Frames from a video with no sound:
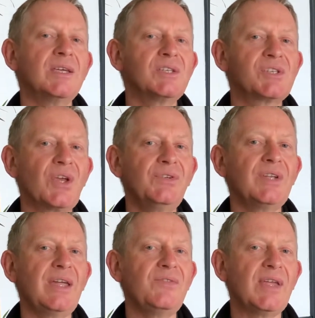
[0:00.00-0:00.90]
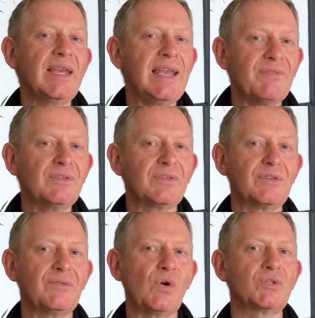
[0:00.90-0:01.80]
Sunday the 11th
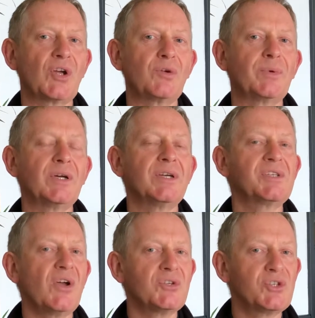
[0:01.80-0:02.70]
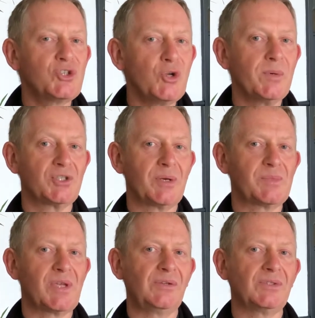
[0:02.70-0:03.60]
of October as our
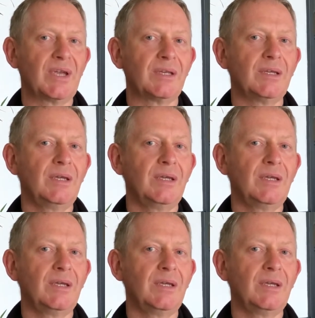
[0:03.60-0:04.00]
Stewardship Sunday,